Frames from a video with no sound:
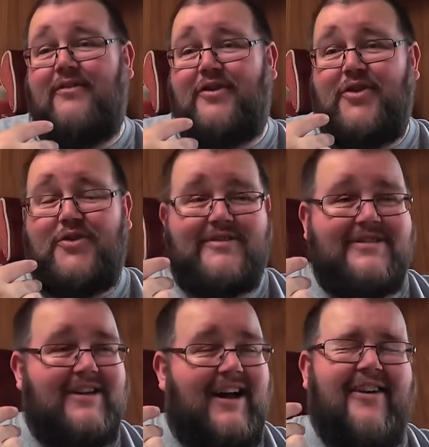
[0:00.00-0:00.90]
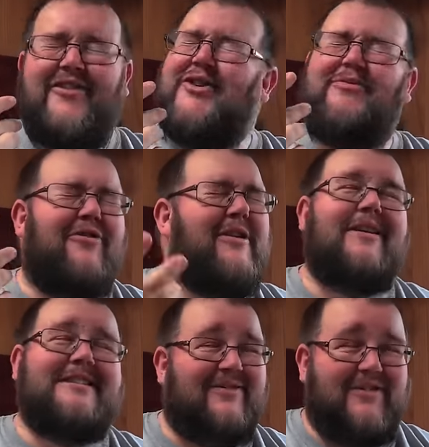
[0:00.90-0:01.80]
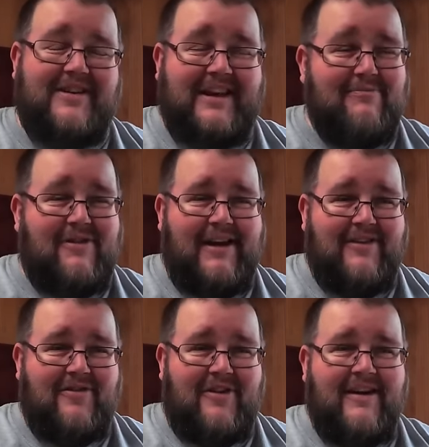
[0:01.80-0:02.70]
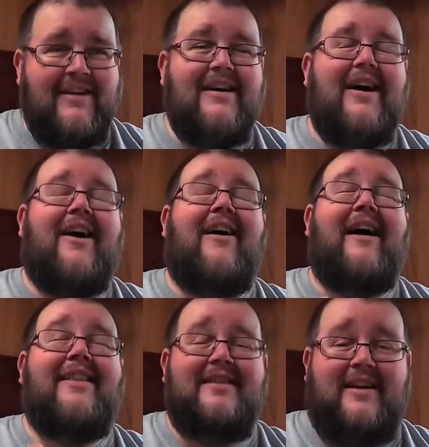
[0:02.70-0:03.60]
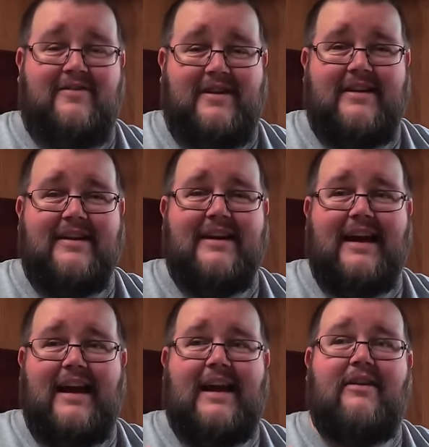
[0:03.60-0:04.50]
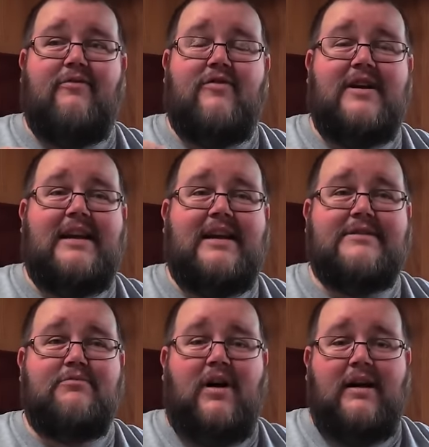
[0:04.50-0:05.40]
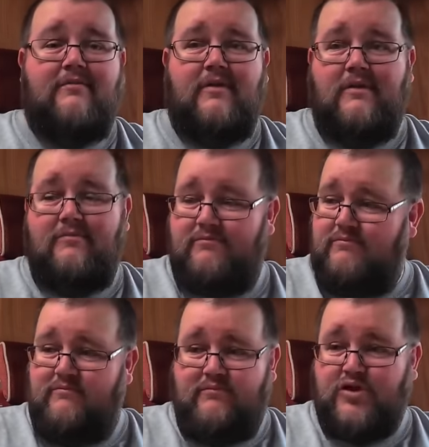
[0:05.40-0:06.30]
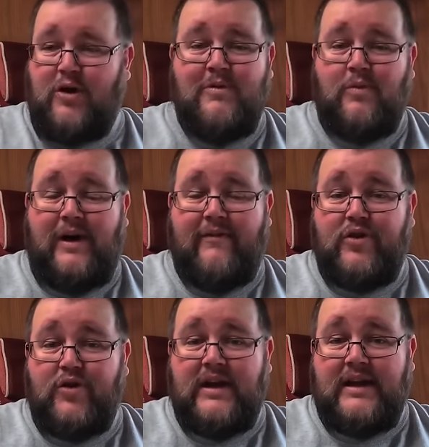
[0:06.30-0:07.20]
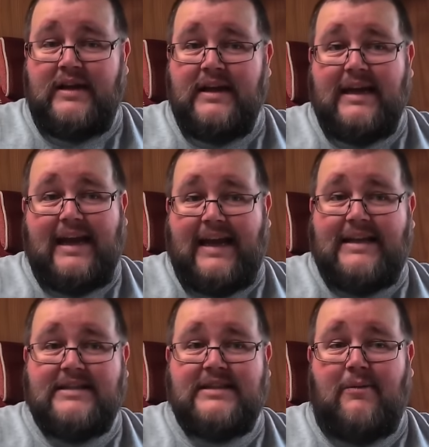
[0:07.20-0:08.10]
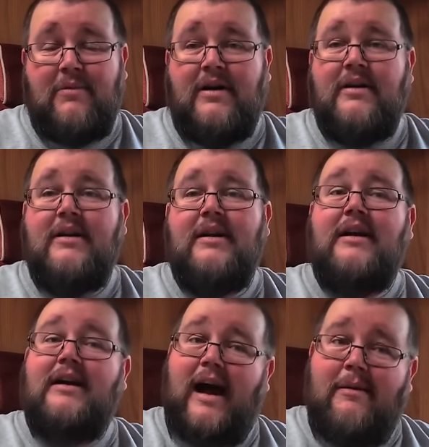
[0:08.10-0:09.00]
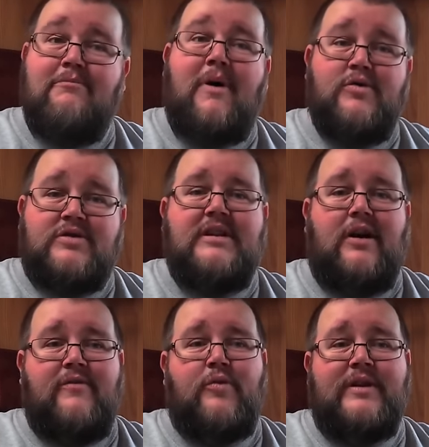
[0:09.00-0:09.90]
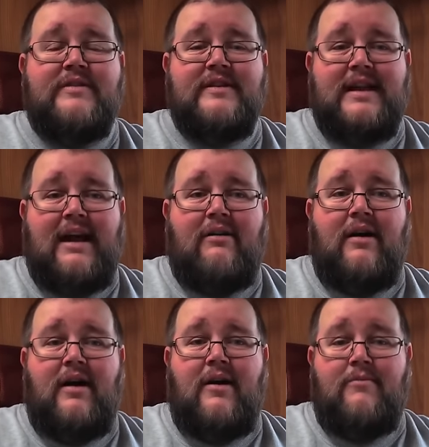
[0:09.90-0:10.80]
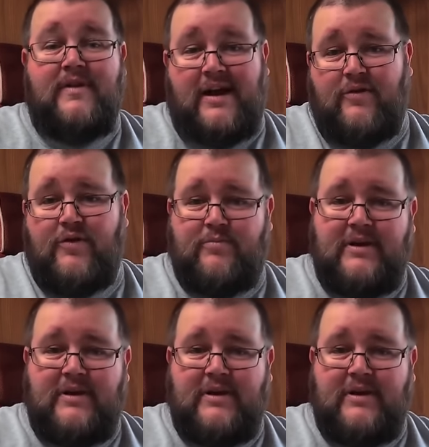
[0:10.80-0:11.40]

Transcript: I've cooked pretty much everything in my air fryer. I love it. It really is my predominant way of cooking in the summer and mostly over winter now. Now I've got the